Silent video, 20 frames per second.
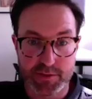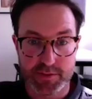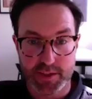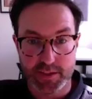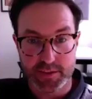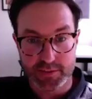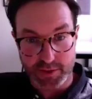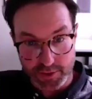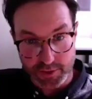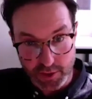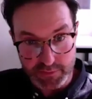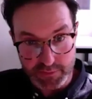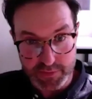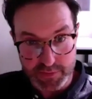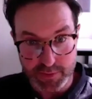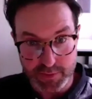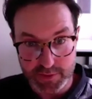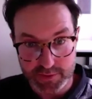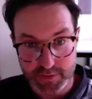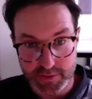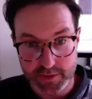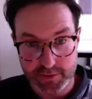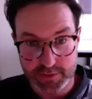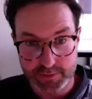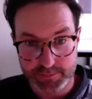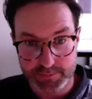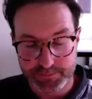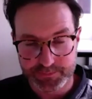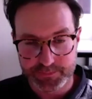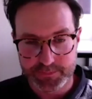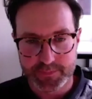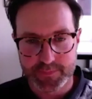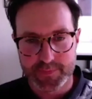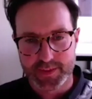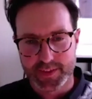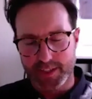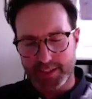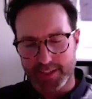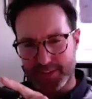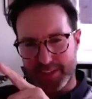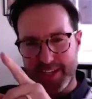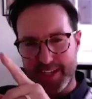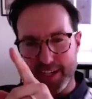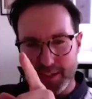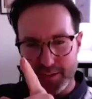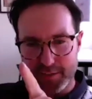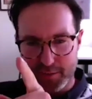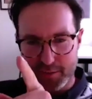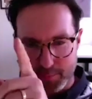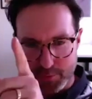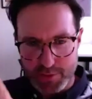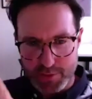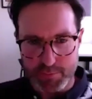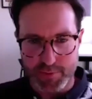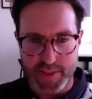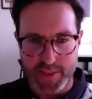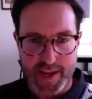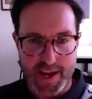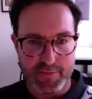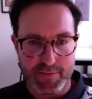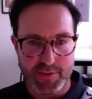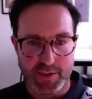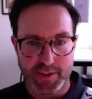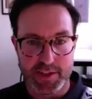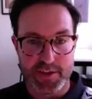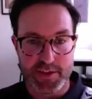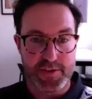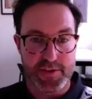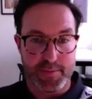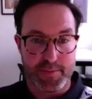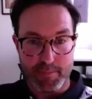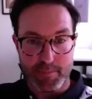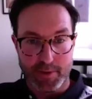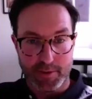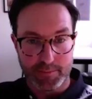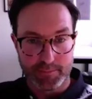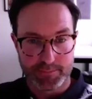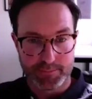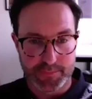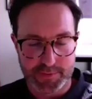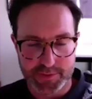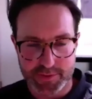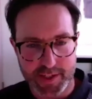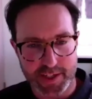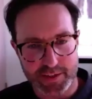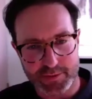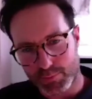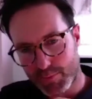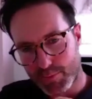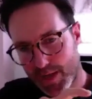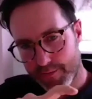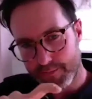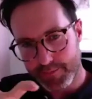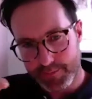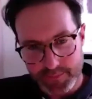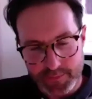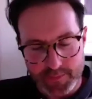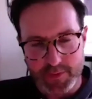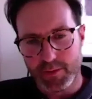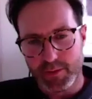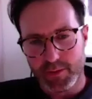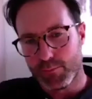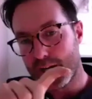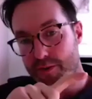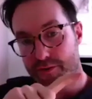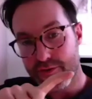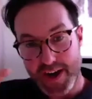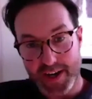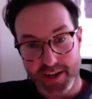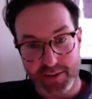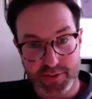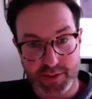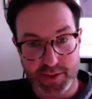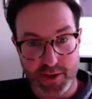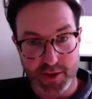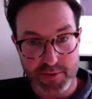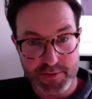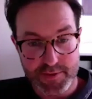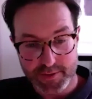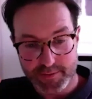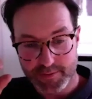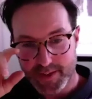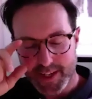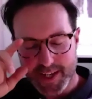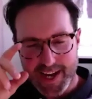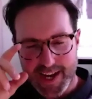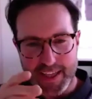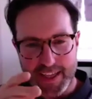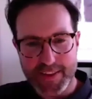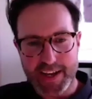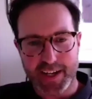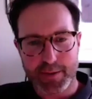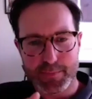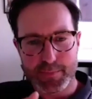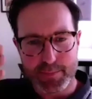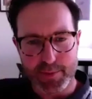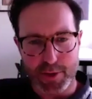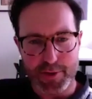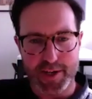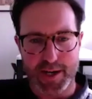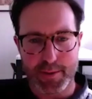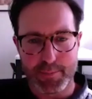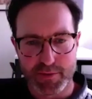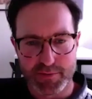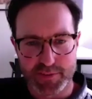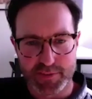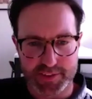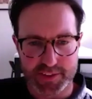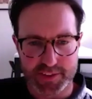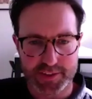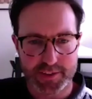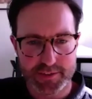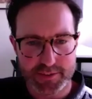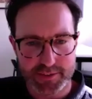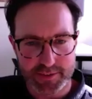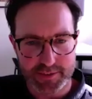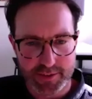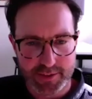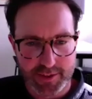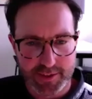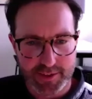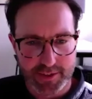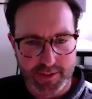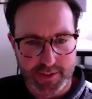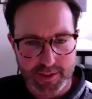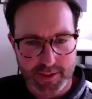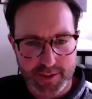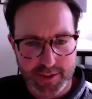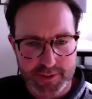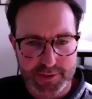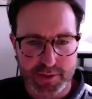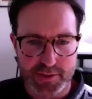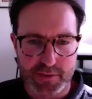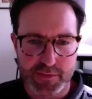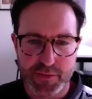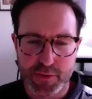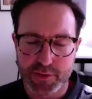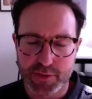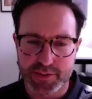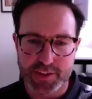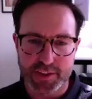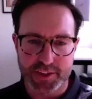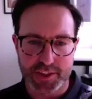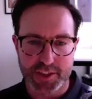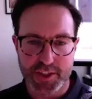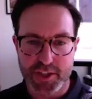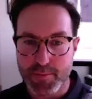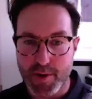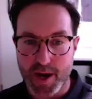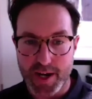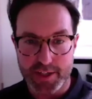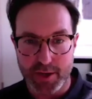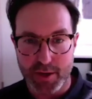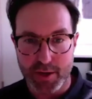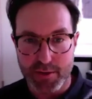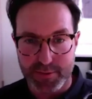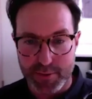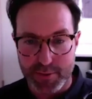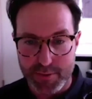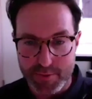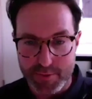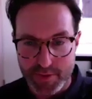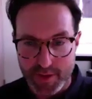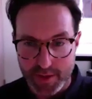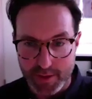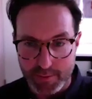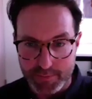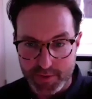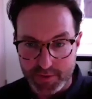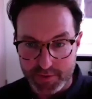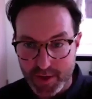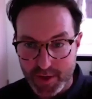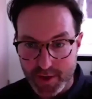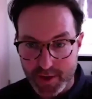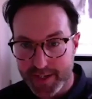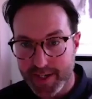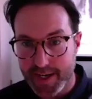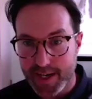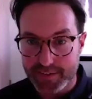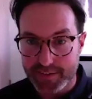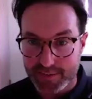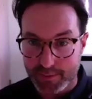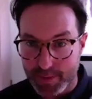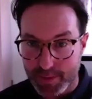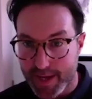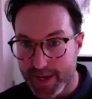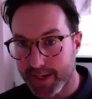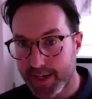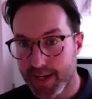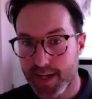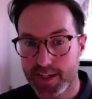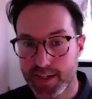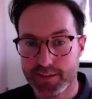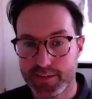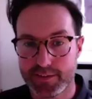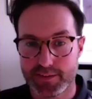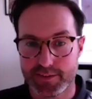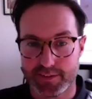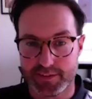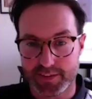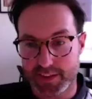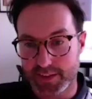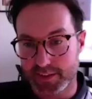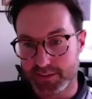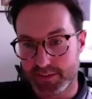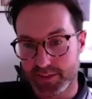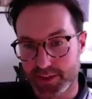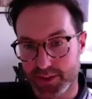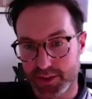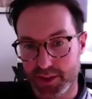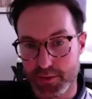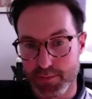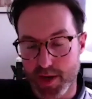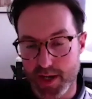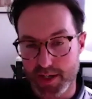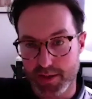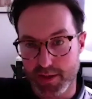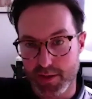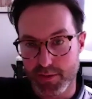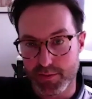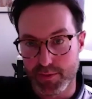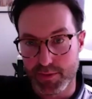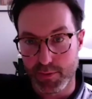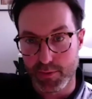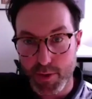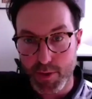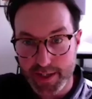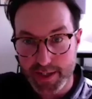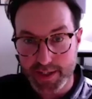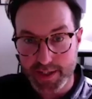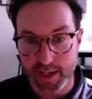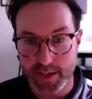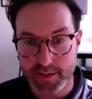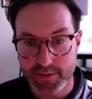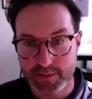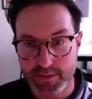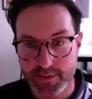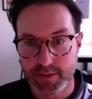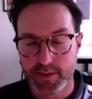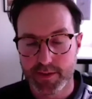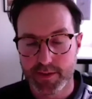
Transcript: things and not feel those things, to getting to the point where they have the leadership handbook. So that's one track of the coaching, and that can be broken up over sessions. So the first session, you might go through the desired cards, the black cards. The second session, you might go through the white cards.